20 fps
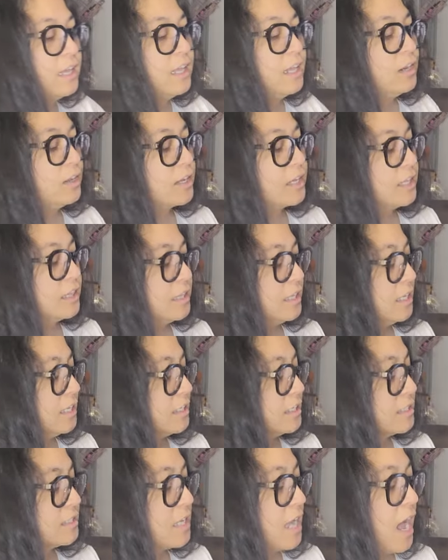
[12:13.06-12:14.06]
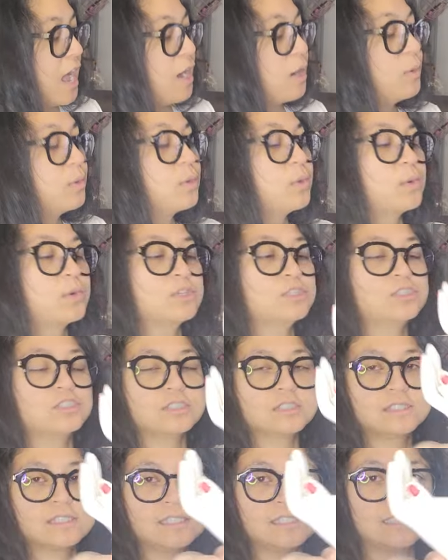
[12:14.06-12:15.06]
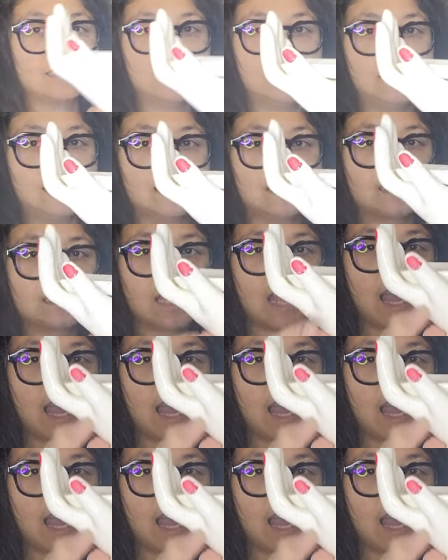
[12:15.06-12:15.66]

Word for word: Look at this. How gorgeous is this?